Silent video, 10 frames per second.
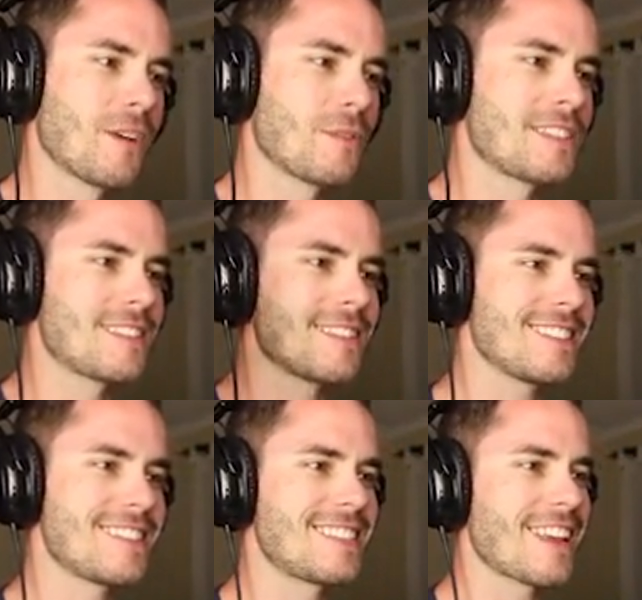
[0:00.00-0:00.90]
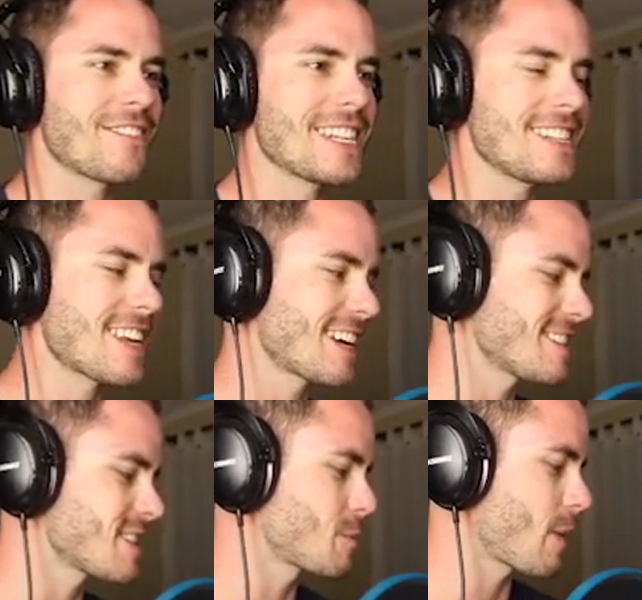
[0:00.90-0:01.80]
No one died! 17
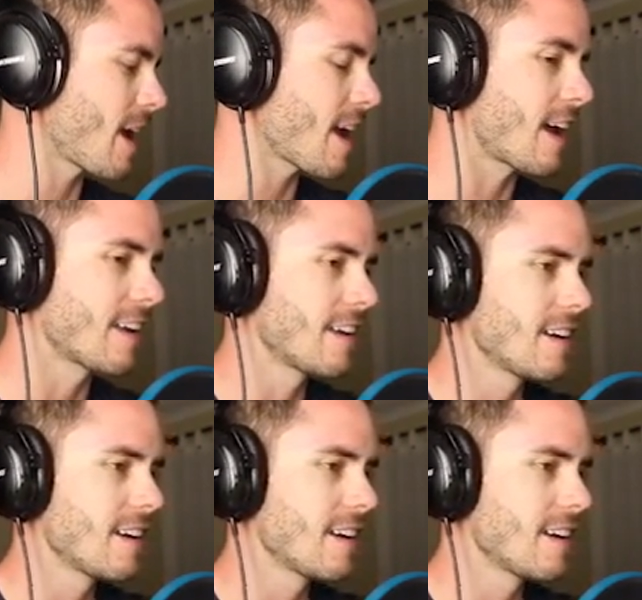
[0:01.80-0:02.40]
seconds to spare!